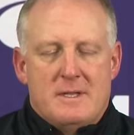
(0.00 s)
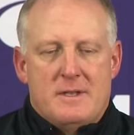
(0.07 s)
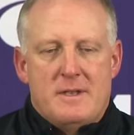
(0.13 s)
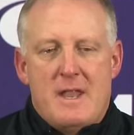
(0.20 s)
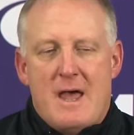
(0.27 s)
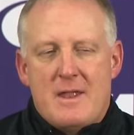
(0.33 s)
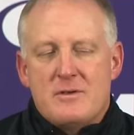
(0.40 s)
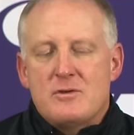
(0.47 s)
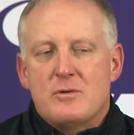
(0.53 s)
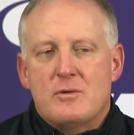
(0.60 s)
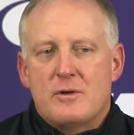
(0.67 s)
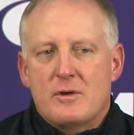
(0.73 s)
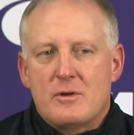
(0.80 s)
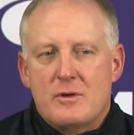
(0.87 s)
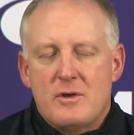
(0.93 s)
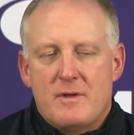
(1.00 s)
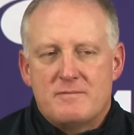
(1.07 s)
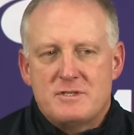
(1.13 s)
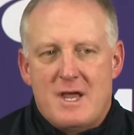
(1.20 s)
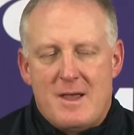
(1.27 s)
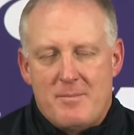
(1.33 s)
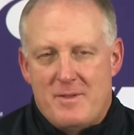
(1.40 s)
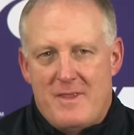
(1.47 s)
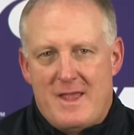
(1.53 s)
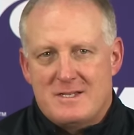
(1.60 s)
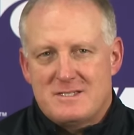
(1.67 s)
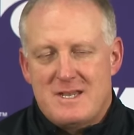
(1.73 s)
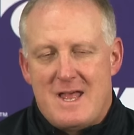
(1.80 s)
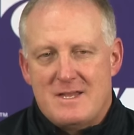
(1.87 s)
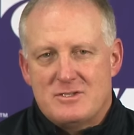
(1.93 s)
not doing a good enough job. And
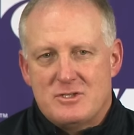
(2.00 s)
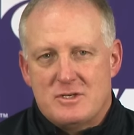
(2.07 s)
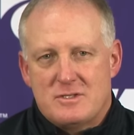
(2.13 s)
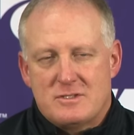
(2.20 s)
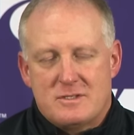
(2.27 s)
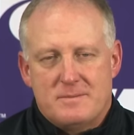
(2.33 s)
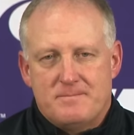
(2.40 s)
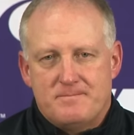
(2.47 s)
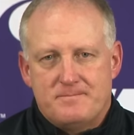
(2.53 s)
that's not just